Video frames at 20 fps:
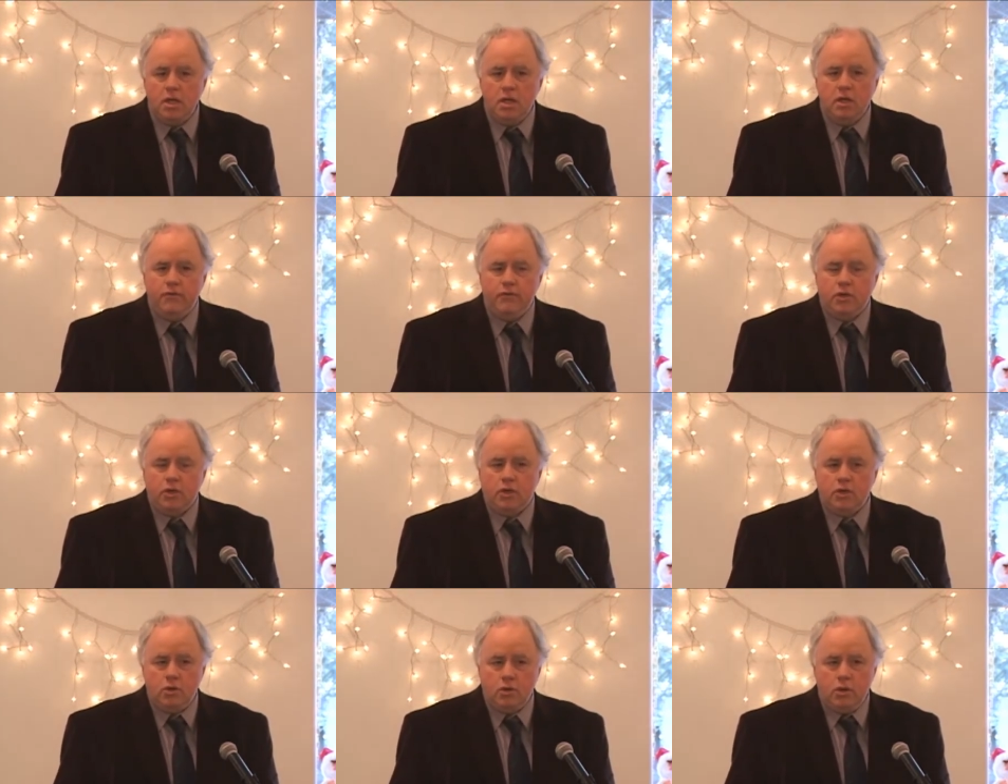If
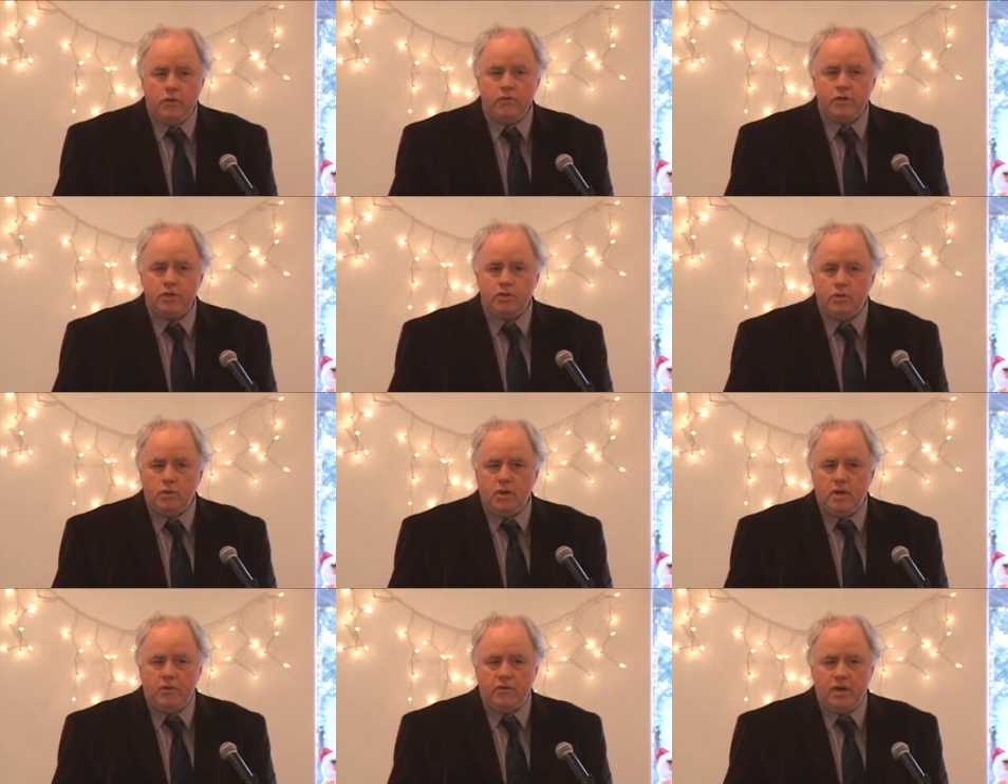you go over
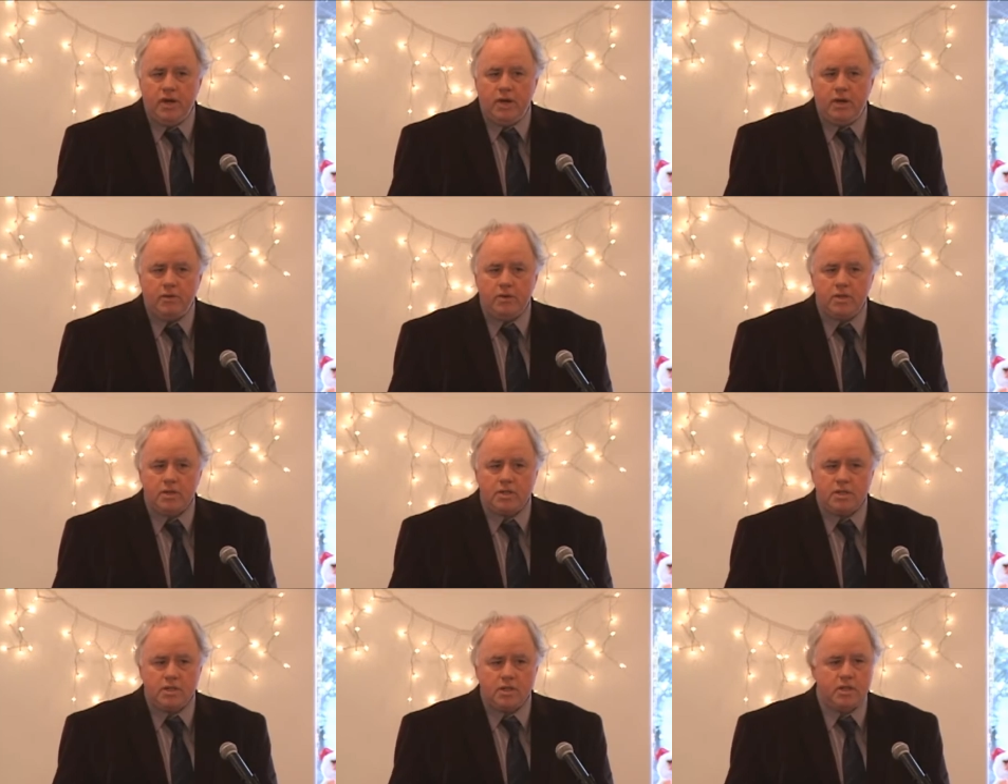12
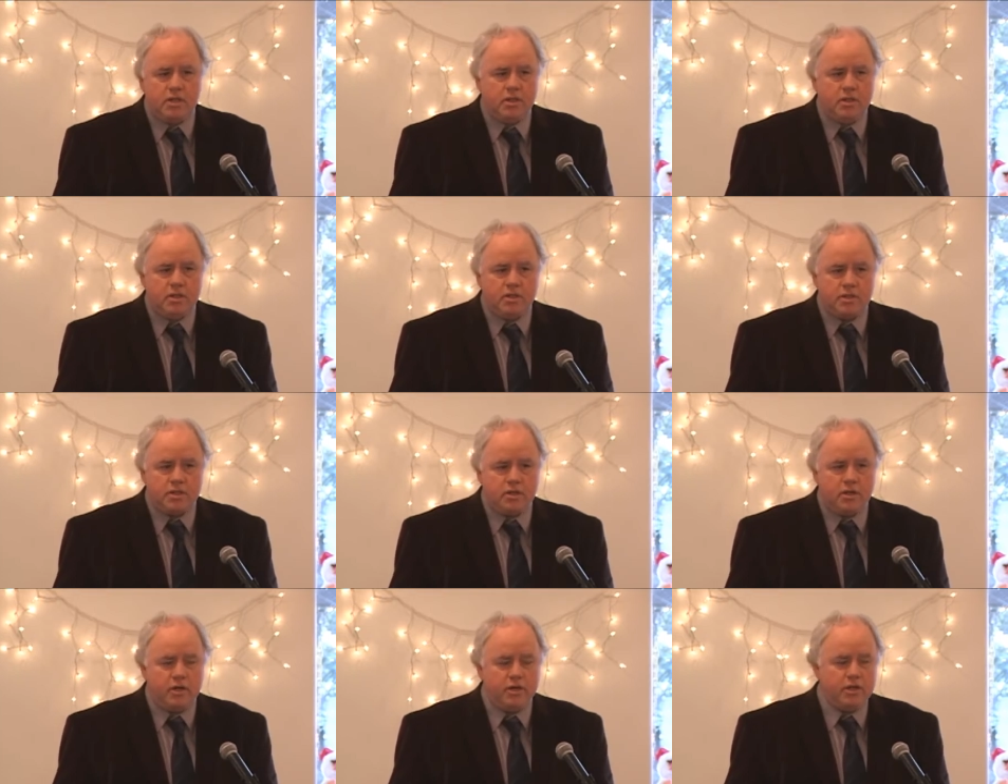hours, you're
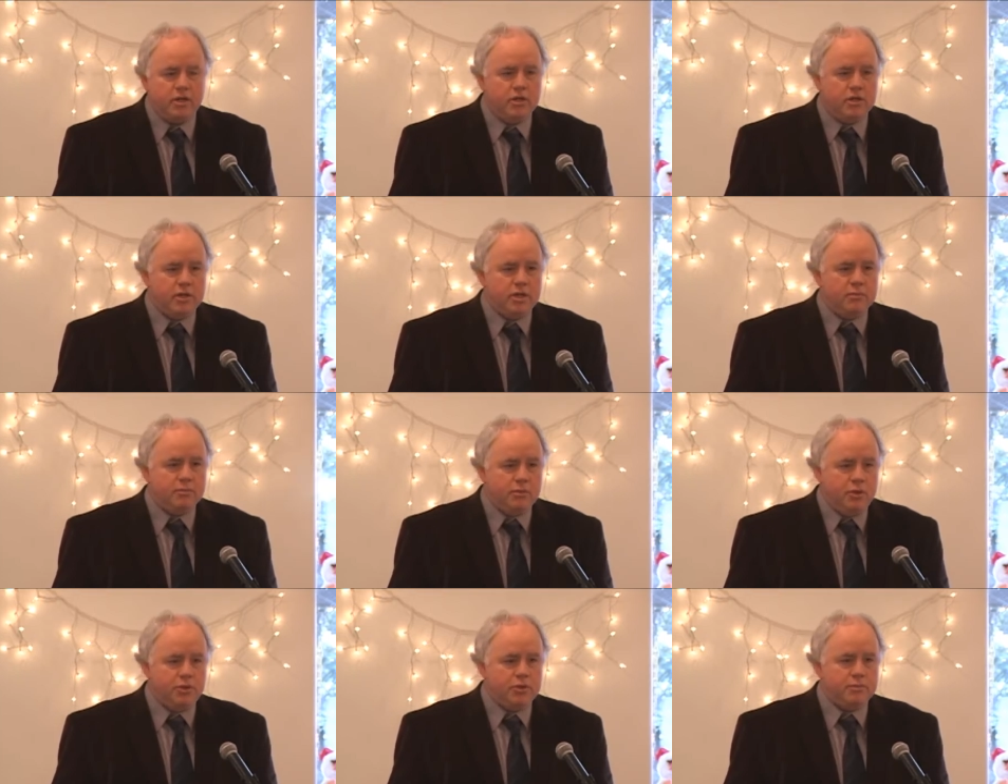starting to look
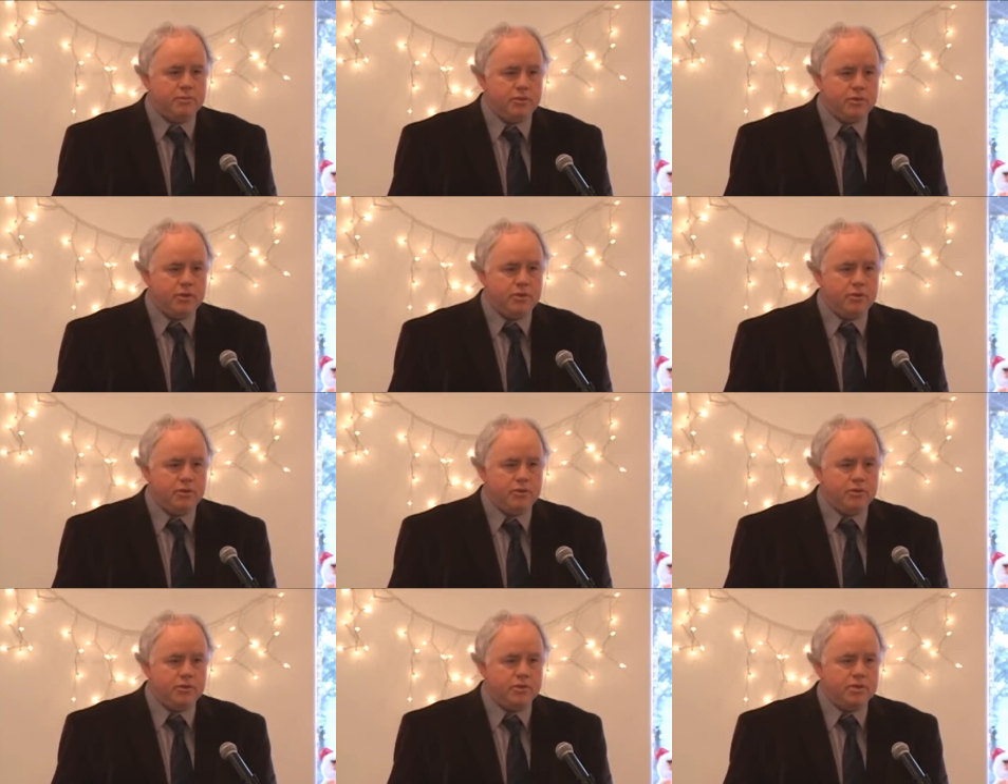at multiple
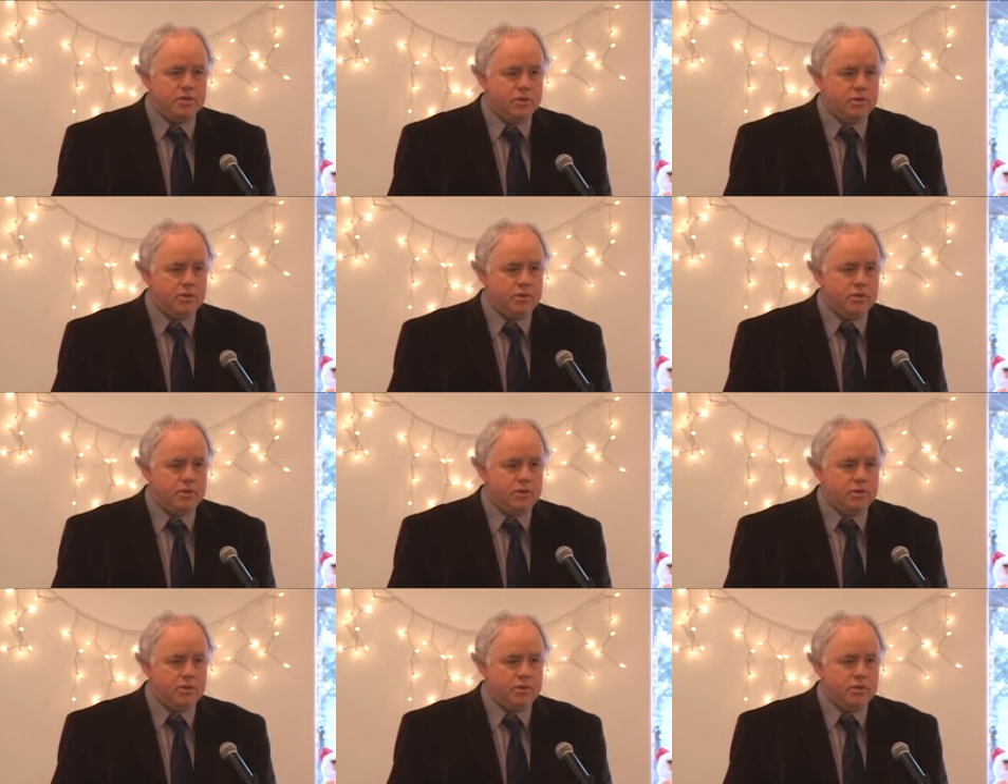crews.